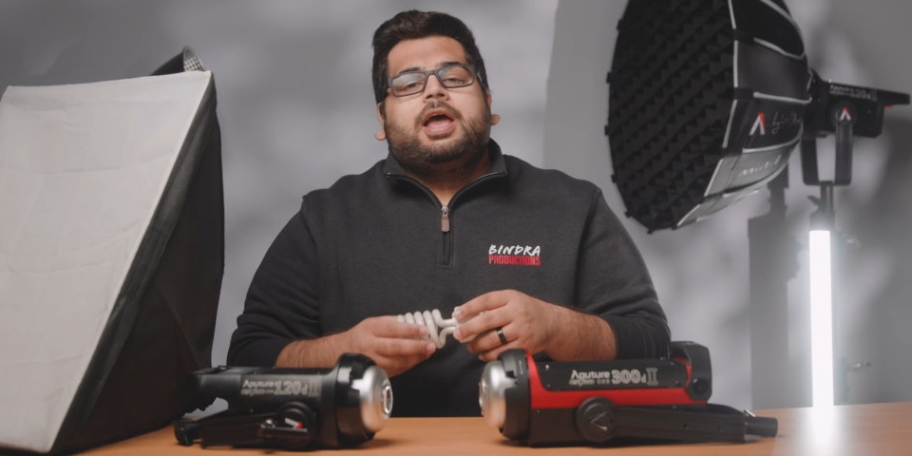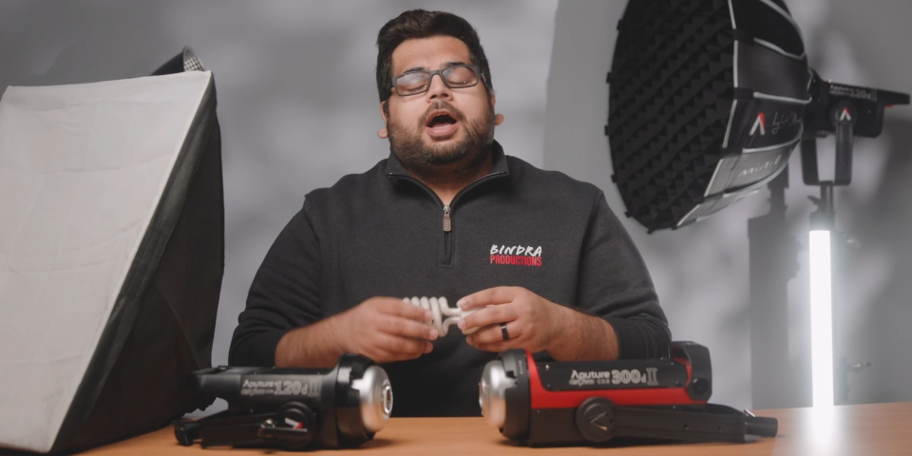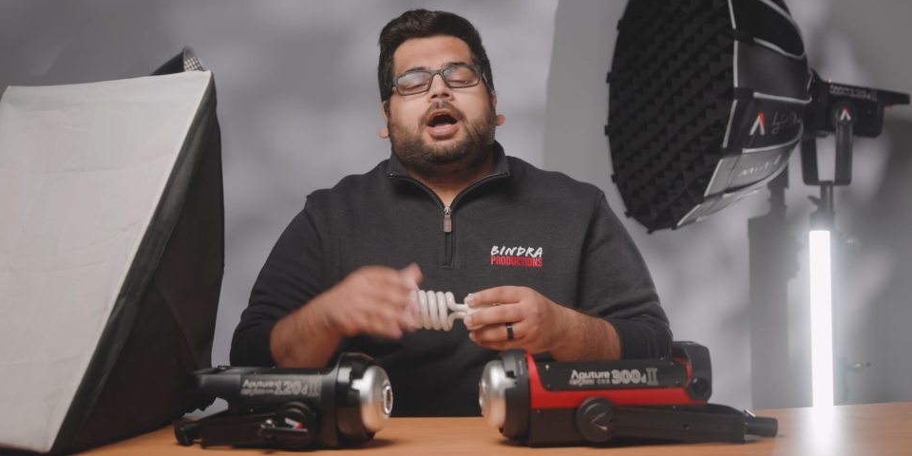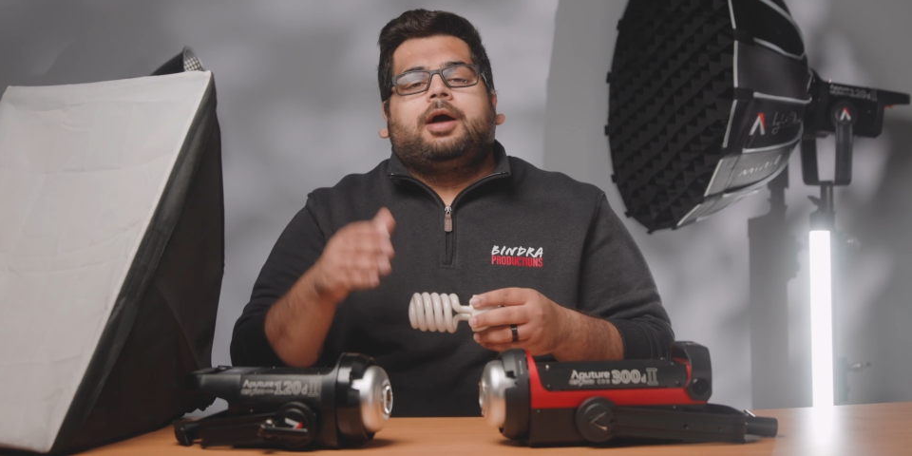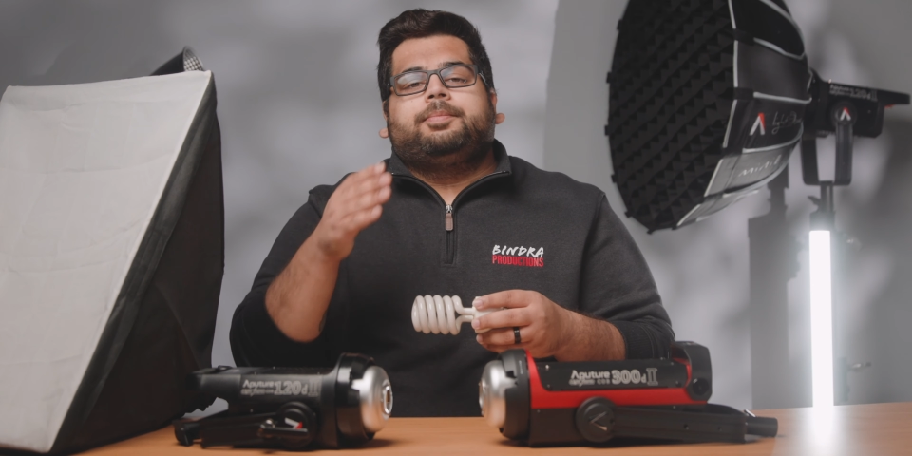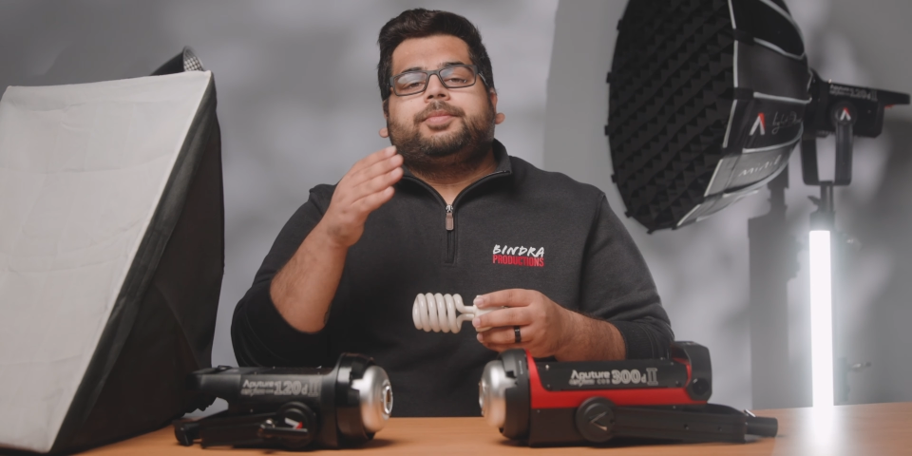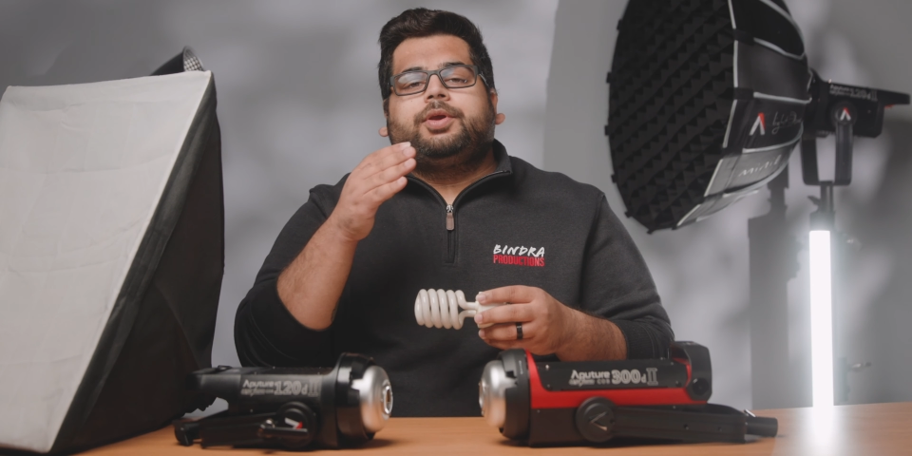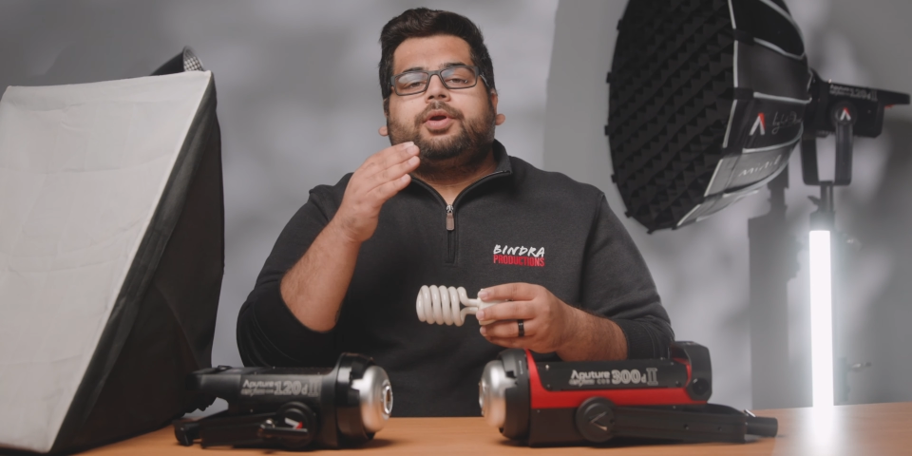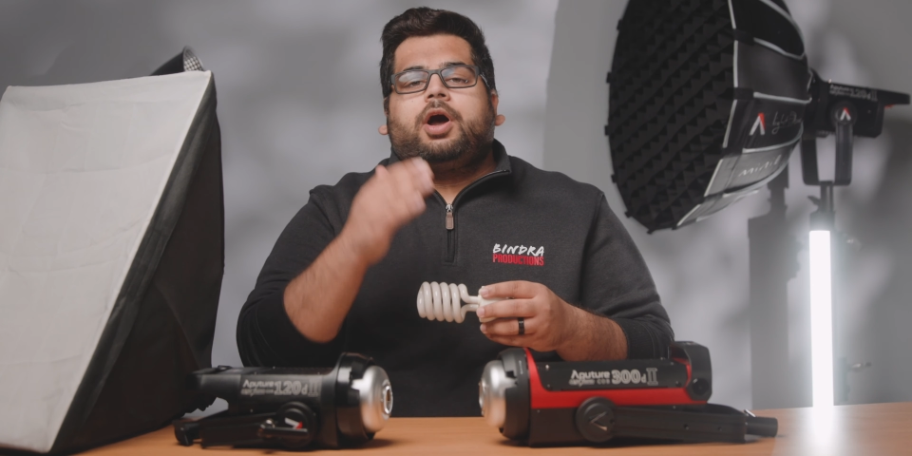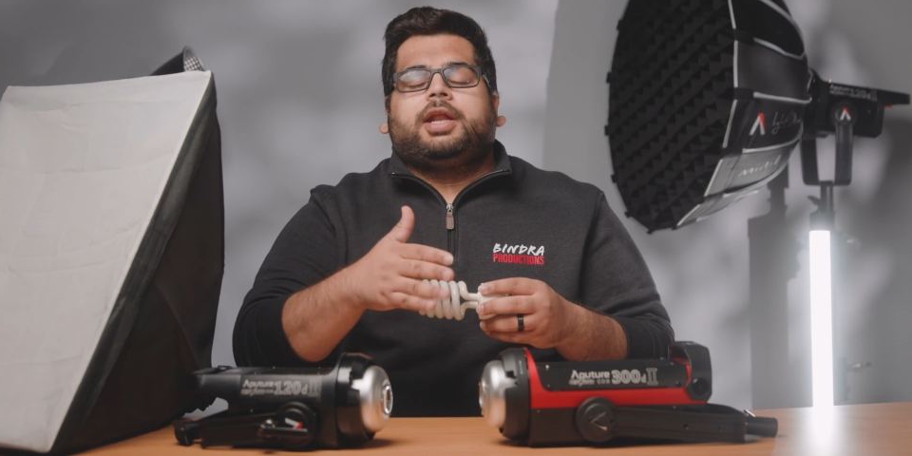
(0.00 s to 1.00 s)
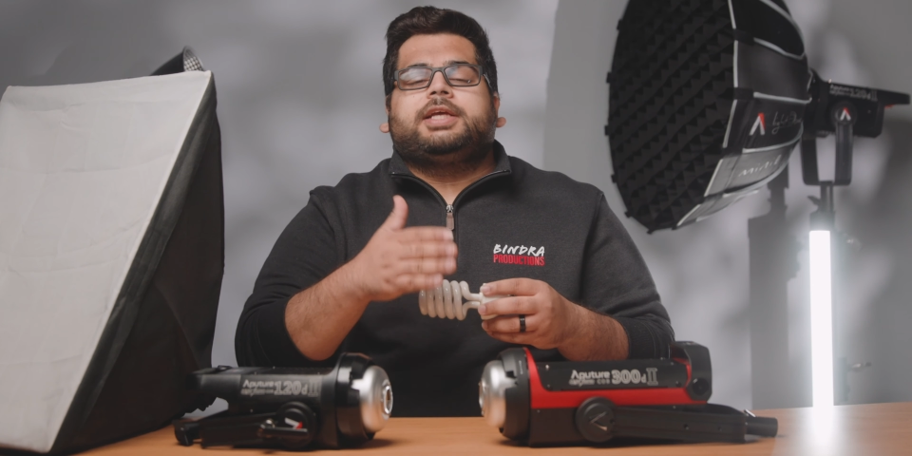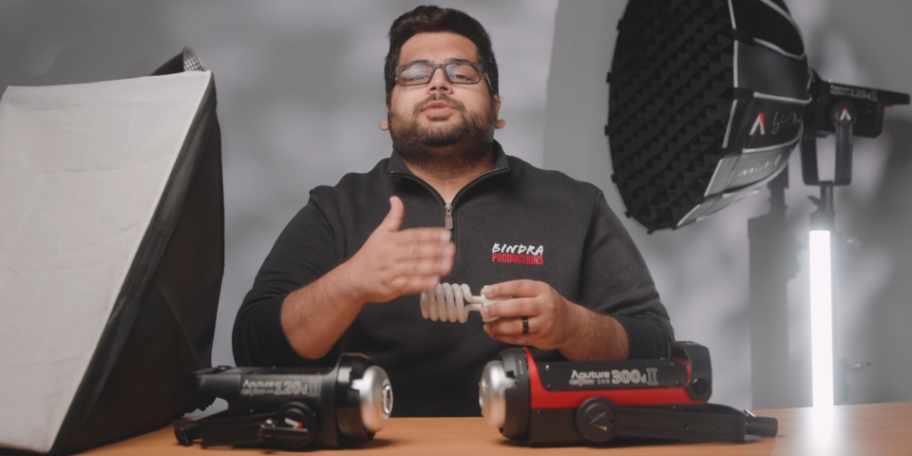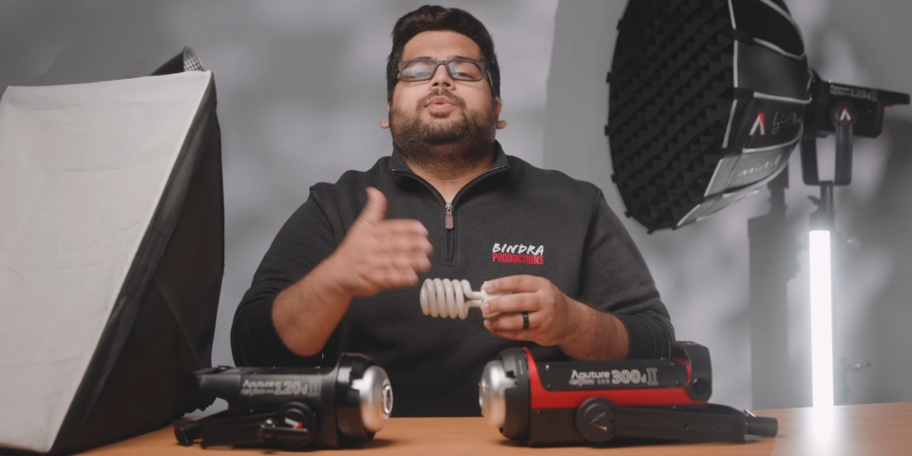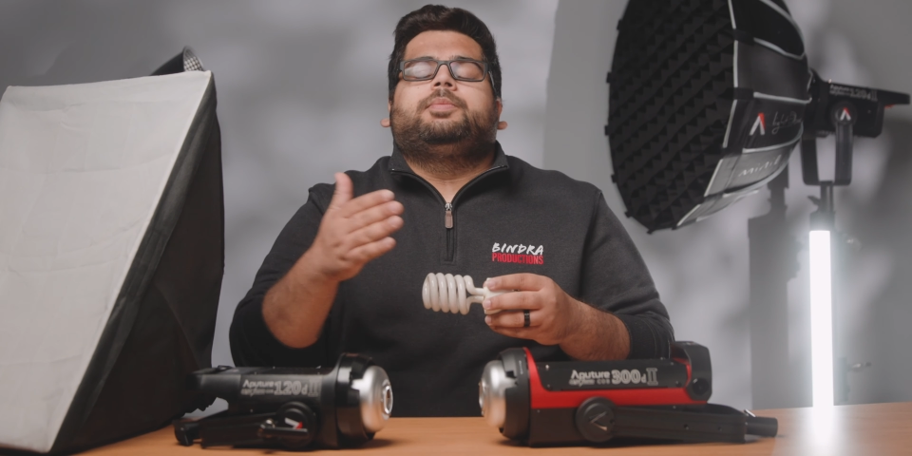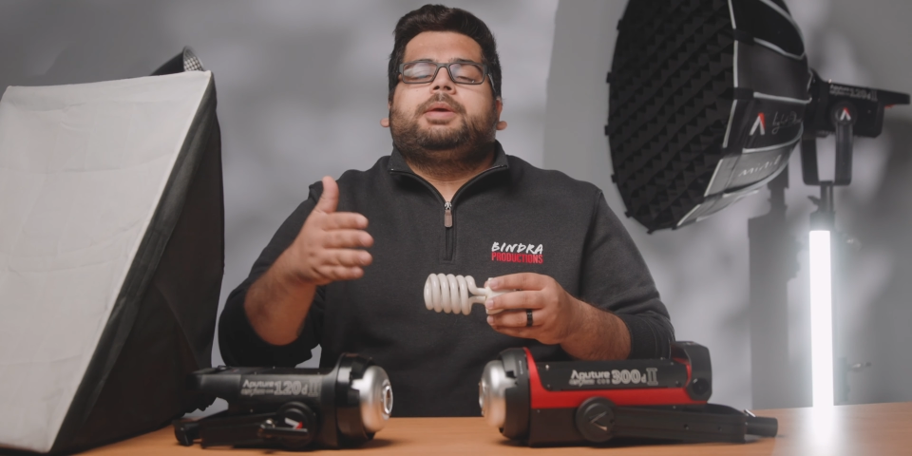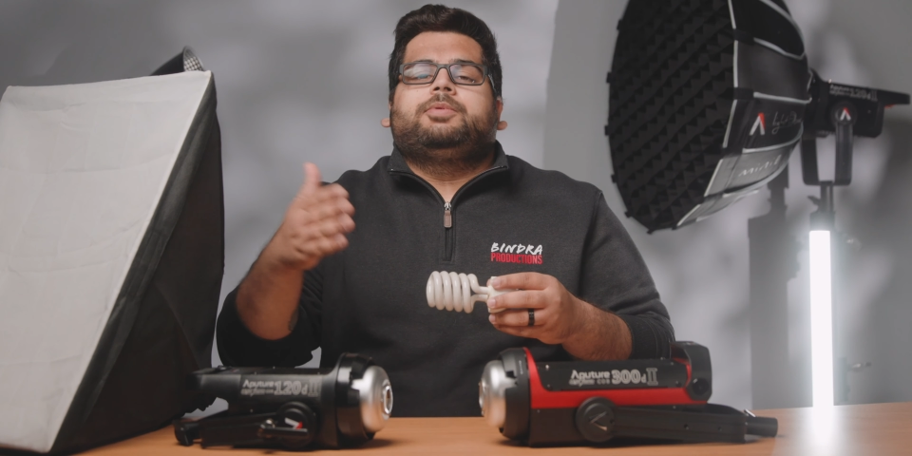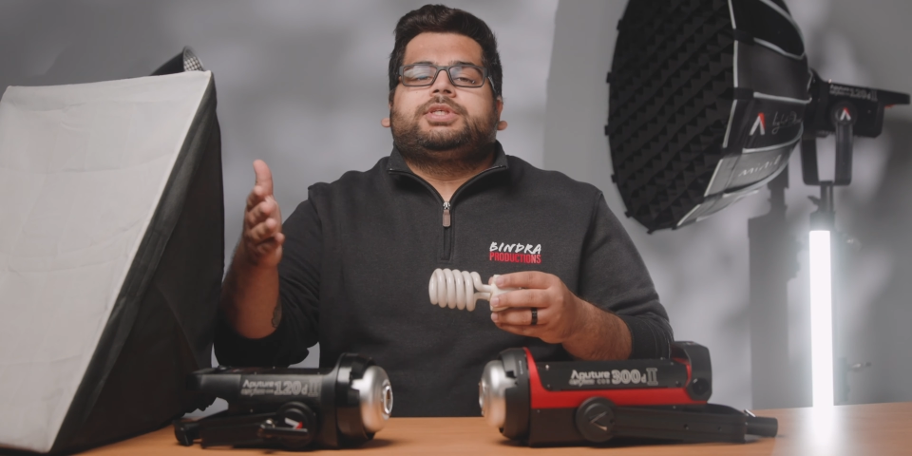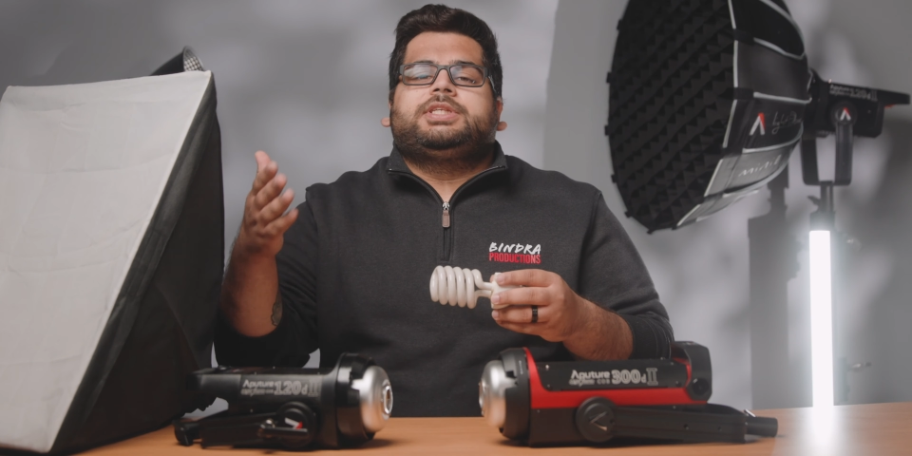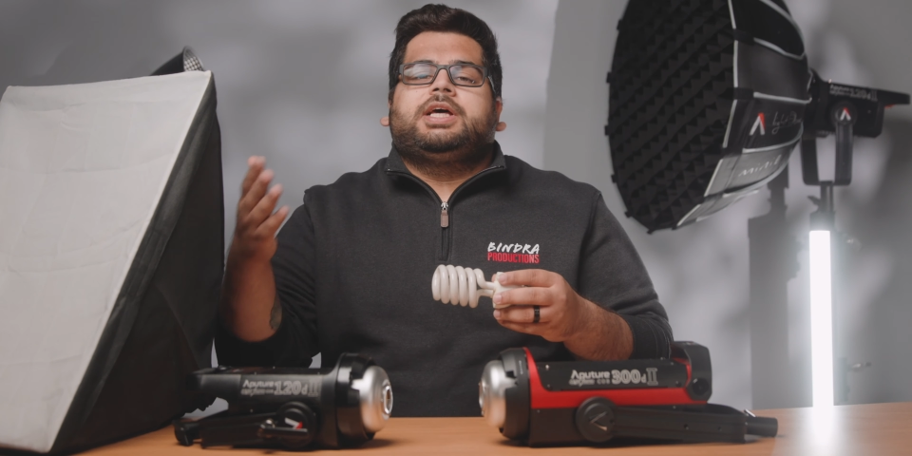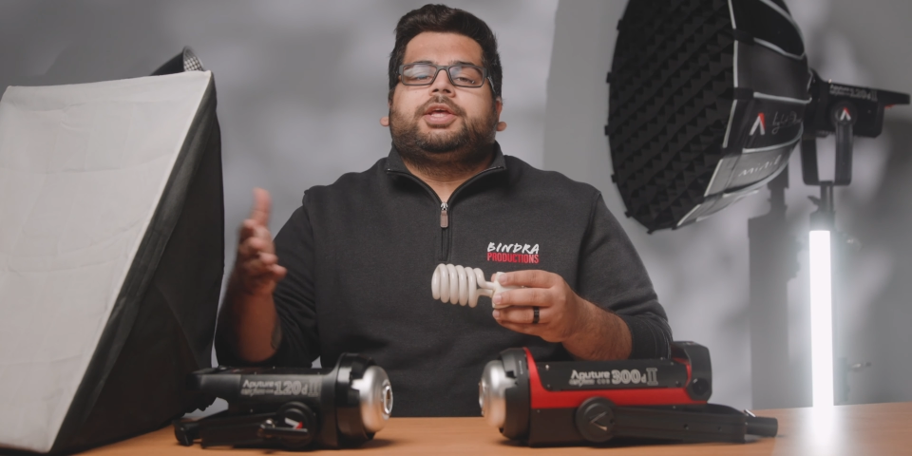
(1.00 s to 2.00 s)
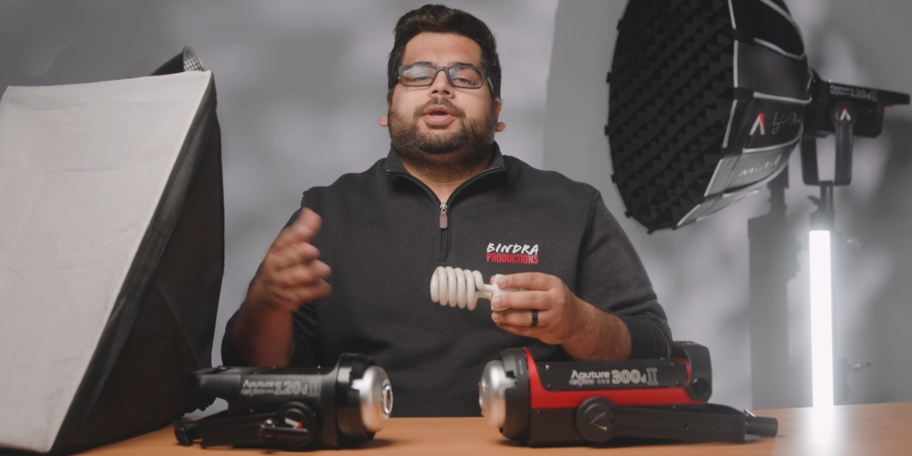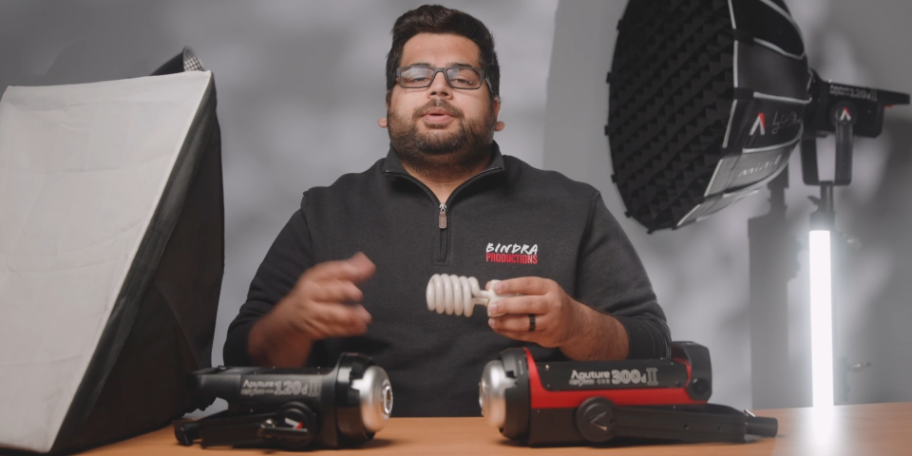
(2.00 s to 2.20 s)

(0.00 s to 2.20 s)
your audience will be able to tell you,